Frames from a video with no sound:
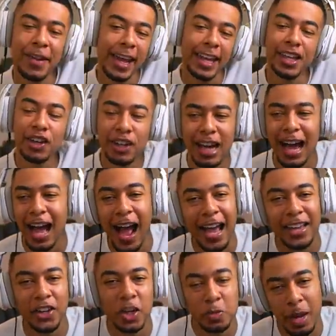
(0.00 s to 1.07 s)
I mean, you could
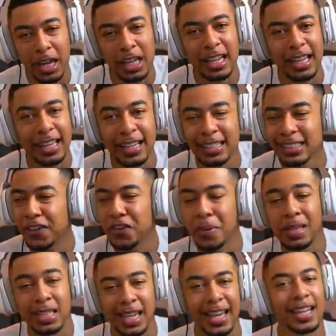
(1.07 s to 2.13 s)
argue it's making it easier for
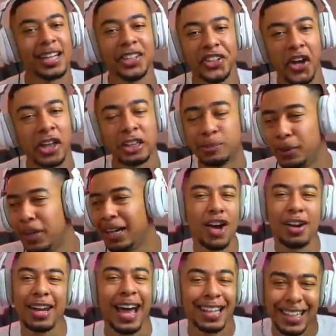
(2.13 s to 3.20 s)
me to hit the shots, but
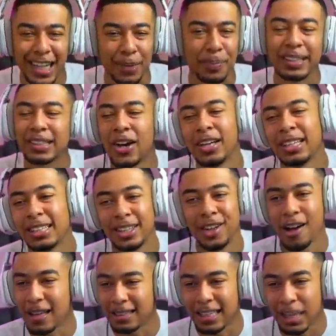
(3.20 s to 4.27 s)
not that deep. It's honestly
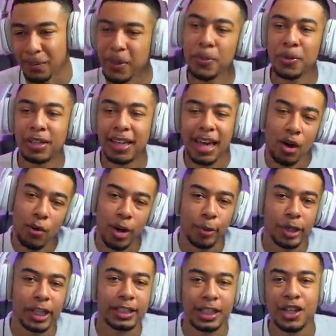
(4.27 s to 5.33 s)
not that deep. People can get away
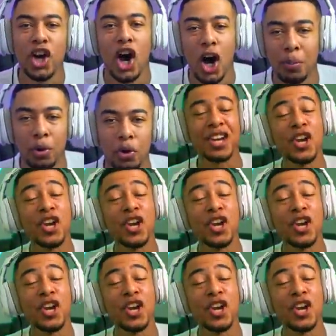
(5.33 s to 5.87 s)
with using normal.